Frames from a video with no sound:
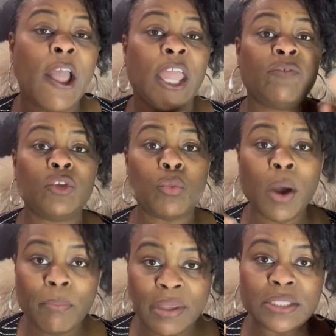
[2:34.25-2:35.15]
If you
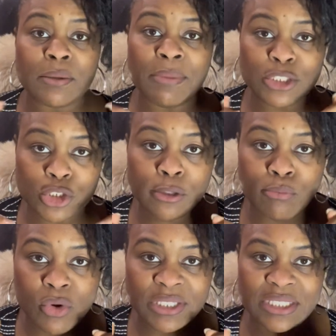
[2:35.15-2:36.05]
want me to mention
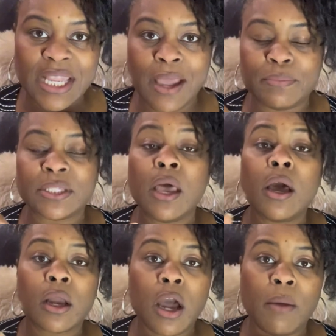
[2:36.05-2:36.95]
more steps,
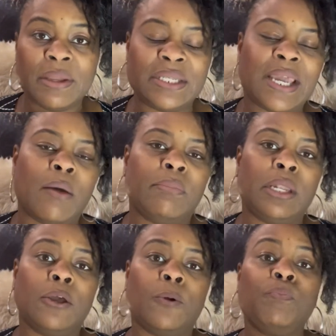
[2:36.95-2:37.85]
comment down
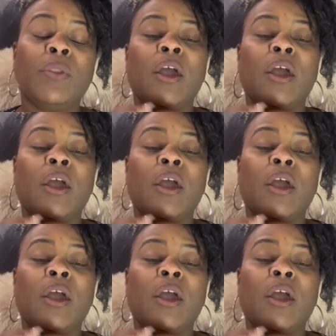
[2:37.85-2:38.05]
below.